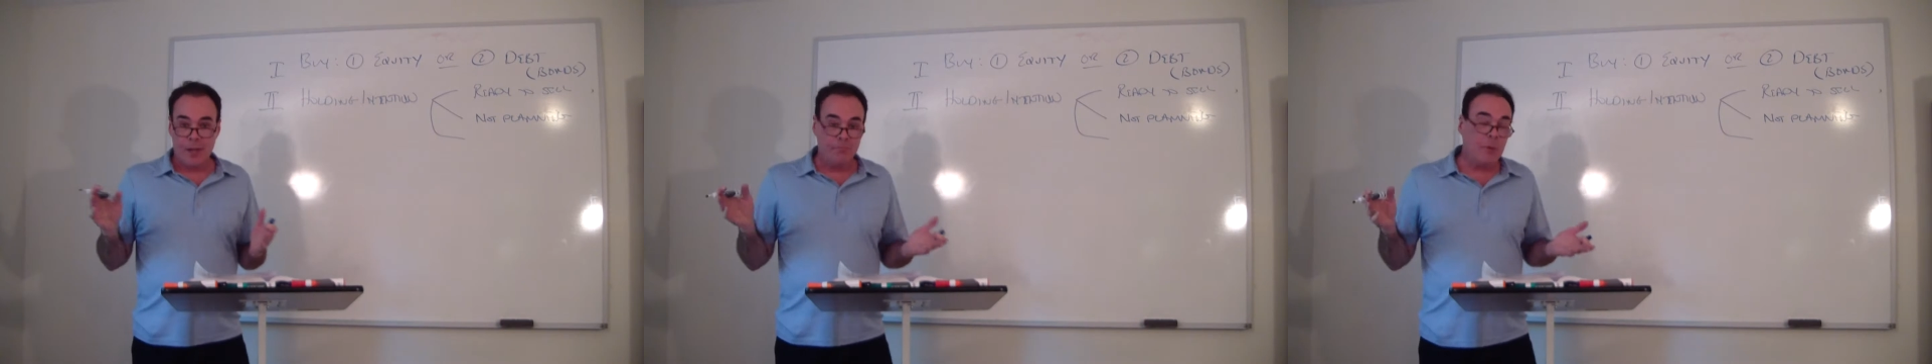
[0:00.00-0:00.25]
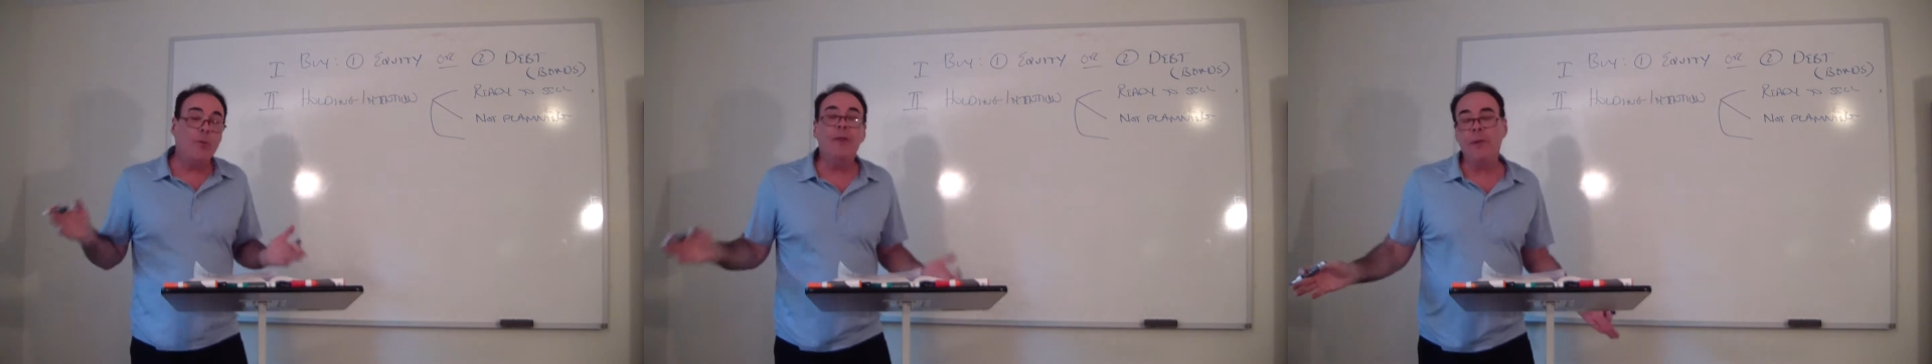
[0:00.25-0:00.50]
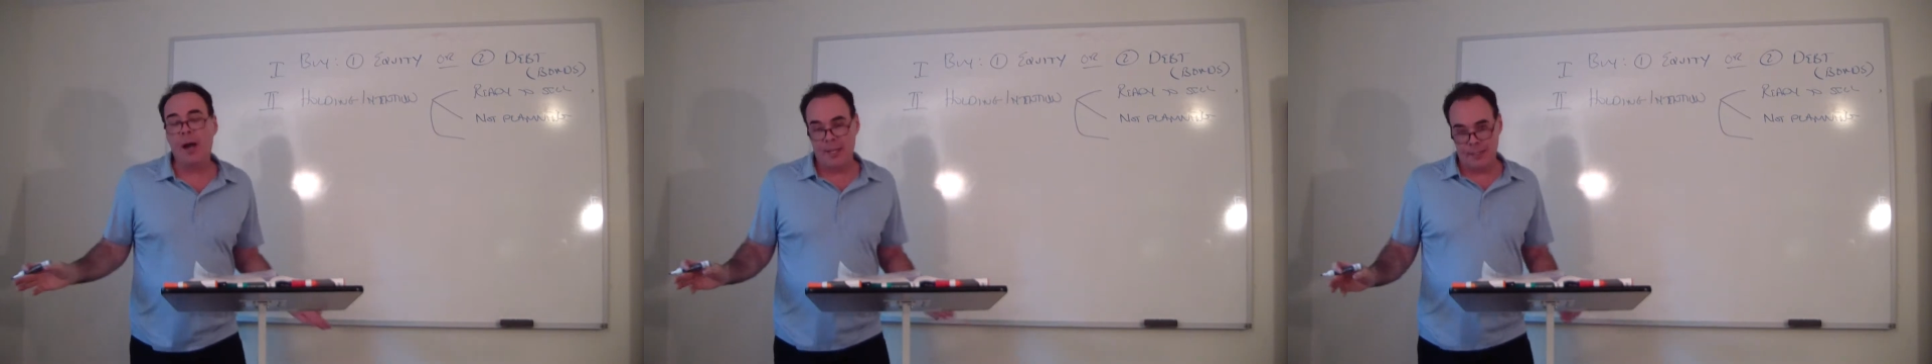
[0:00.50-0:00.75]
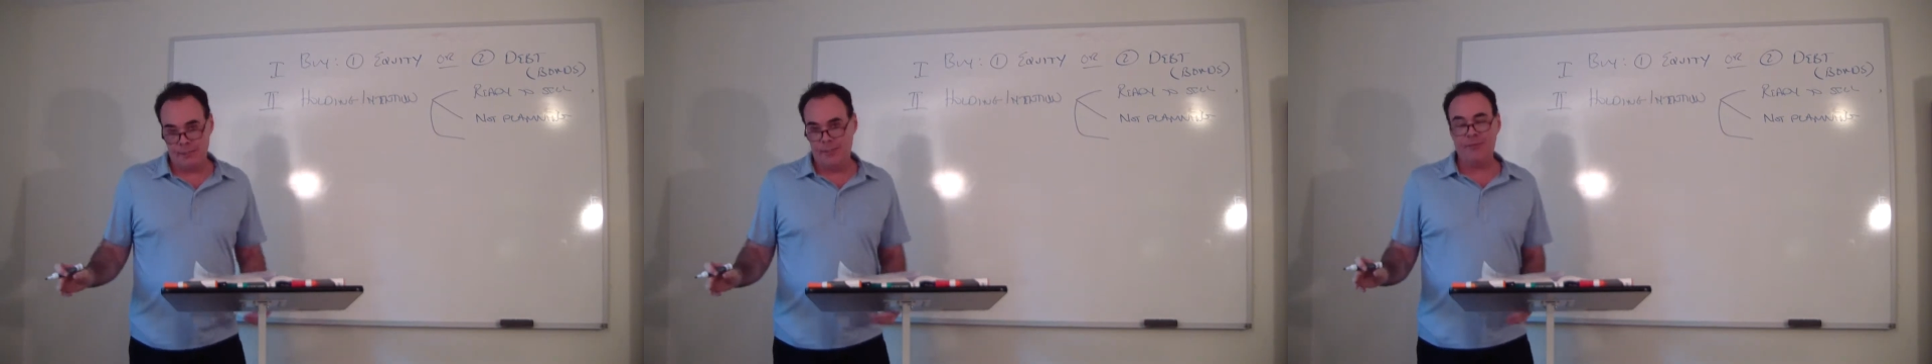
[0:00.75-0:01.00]
But we
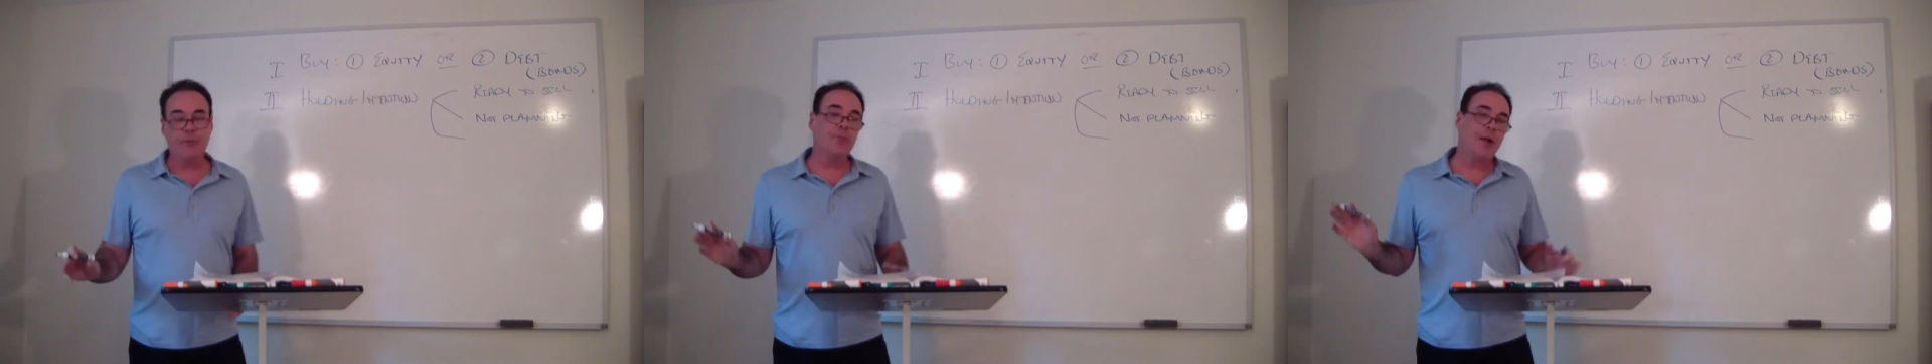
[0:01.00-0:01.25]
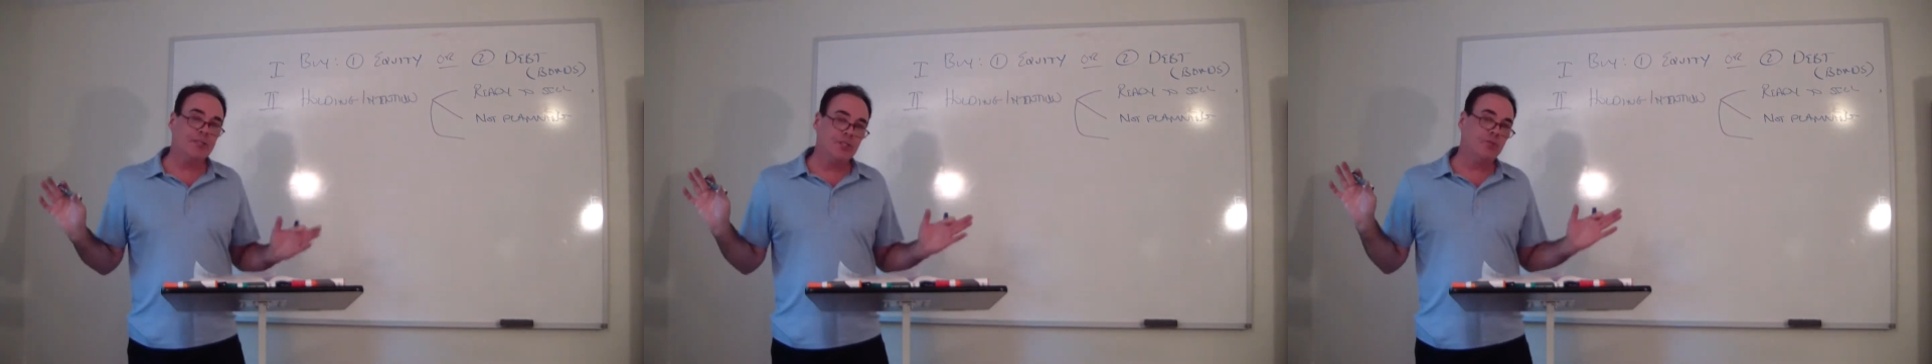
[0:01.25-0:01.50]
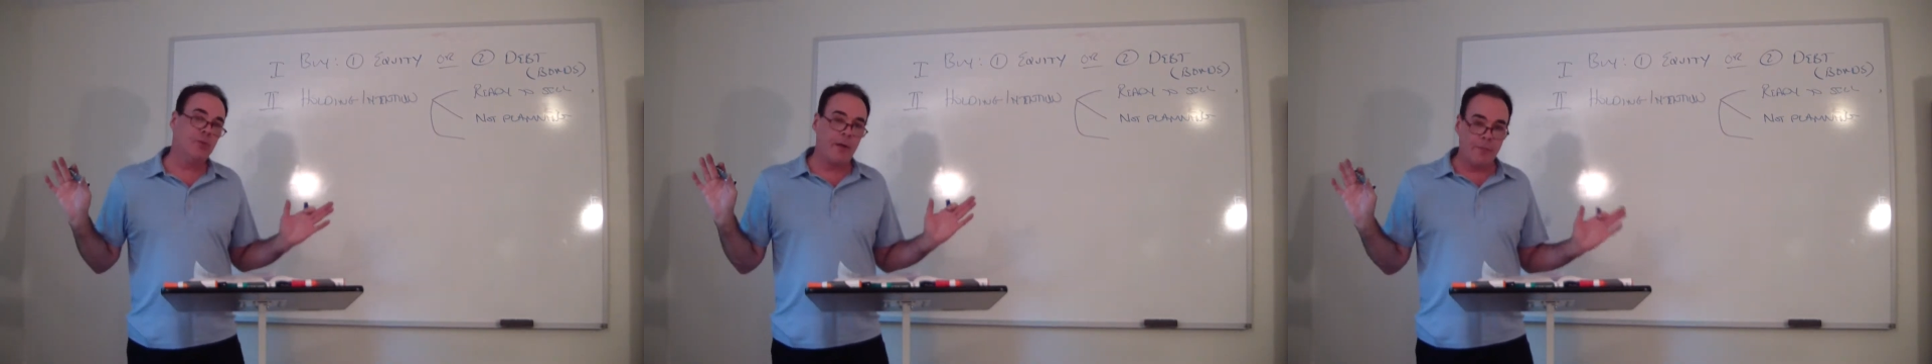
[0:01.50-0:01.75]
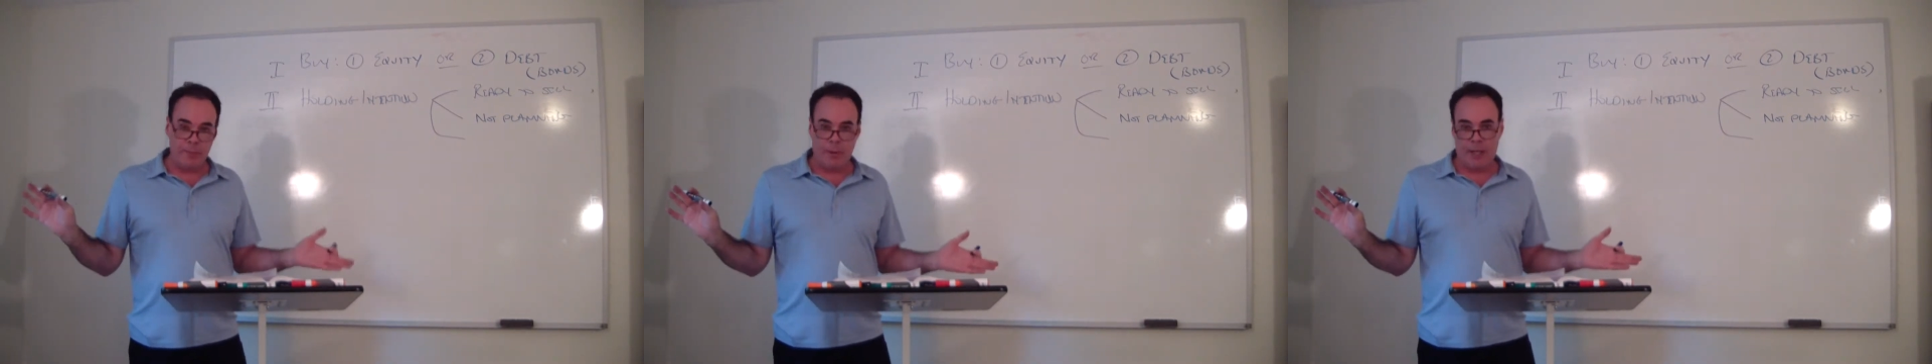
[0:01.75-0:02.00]
might. If the price is
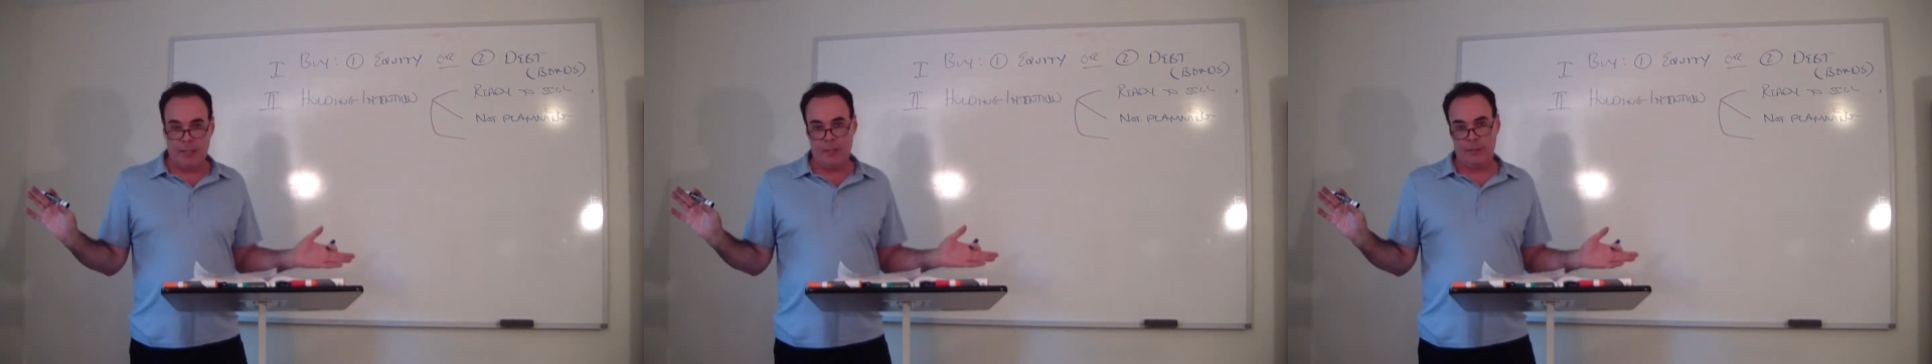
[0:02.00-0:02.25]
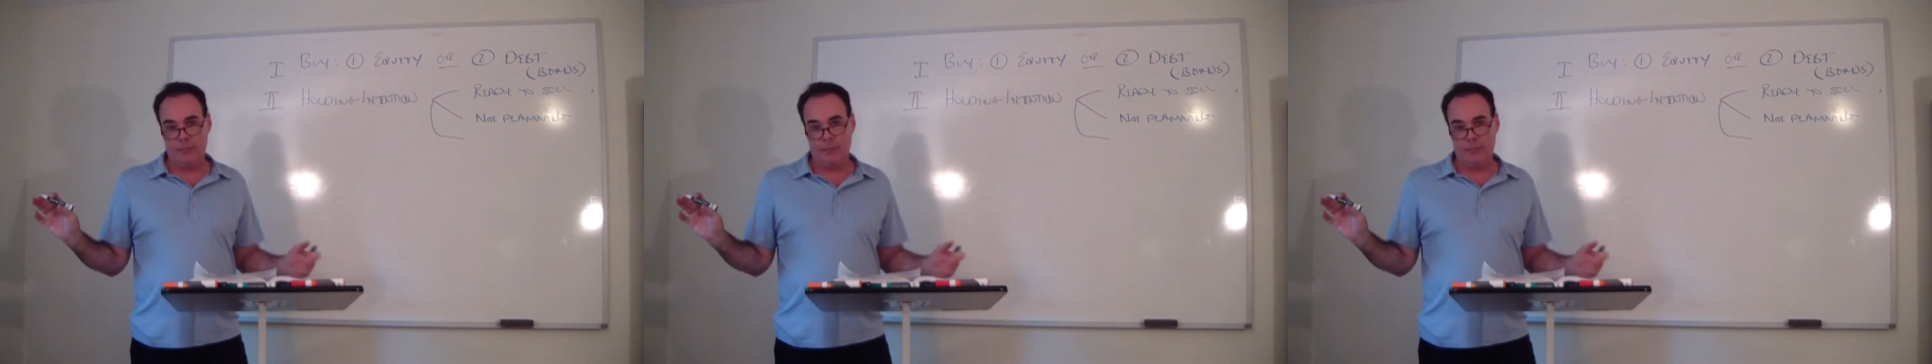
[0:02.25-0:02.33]
right, we might.